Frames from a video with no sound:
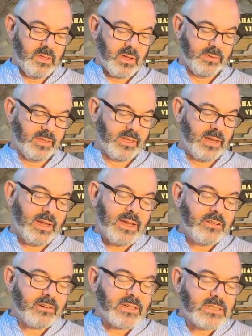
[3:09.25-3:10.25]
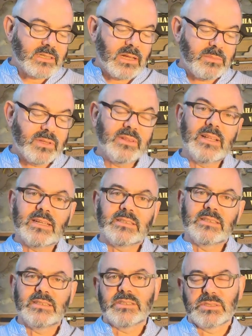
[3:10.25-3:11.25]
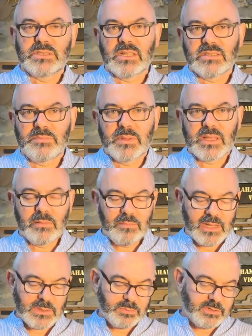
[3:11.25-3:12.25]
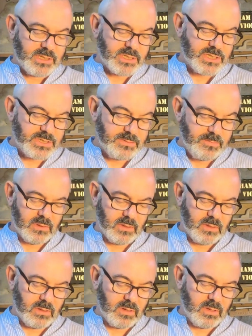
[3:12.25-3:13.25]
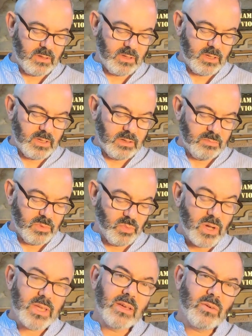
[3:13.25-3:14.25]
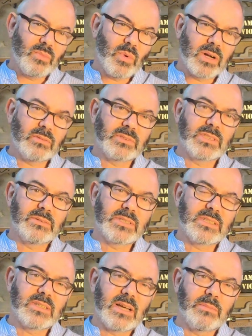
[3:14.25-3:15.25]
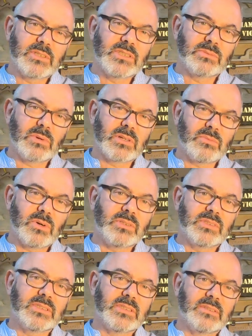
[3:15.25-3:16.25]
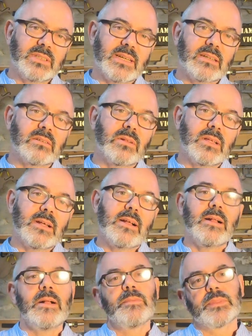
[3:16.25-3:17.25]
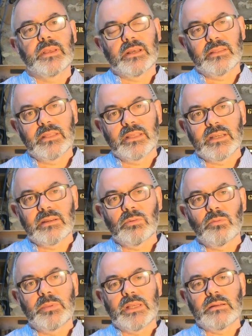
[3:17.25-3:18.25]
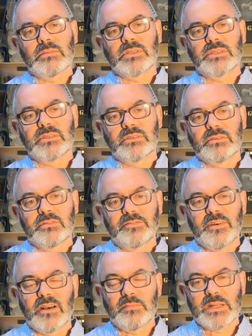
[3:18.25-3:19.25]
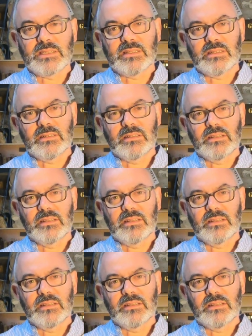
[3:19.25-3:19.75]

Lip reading: think at any greater number than that, and it just starts to become mass production. But working on one or two at a time, which is what I want to do now, I think I will be able to far better